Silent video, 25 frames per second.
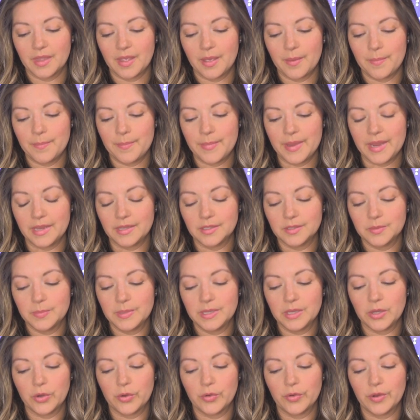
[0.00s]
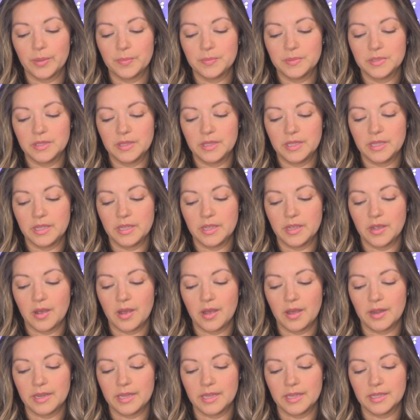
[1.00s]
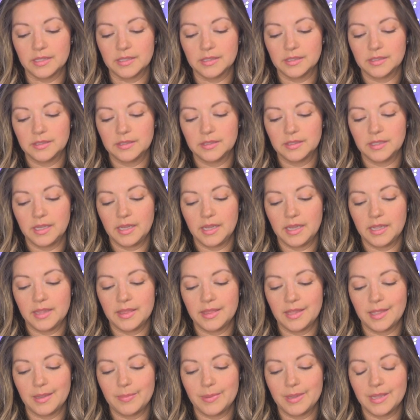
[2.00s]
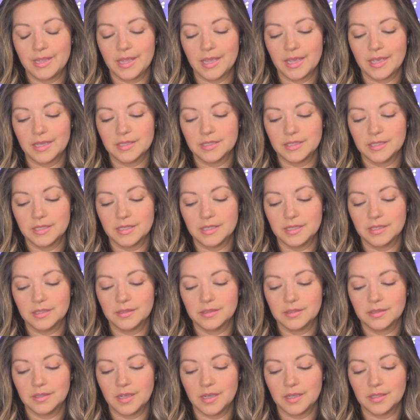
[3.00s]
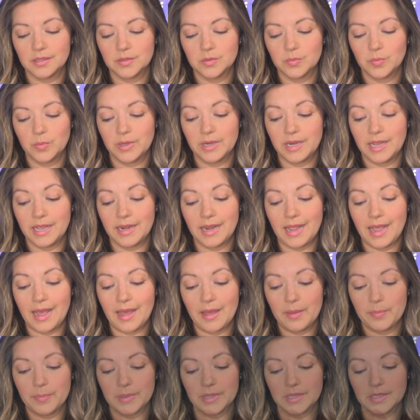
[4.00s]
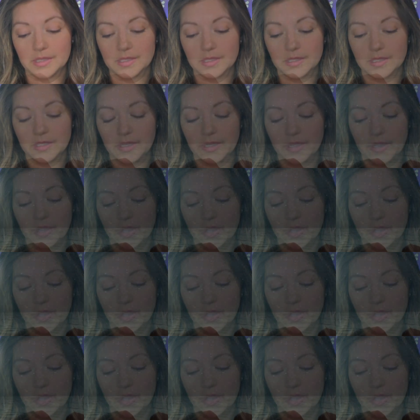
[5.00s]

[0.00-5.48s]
Amazement gripped the audience, and they began to discuss what had happened.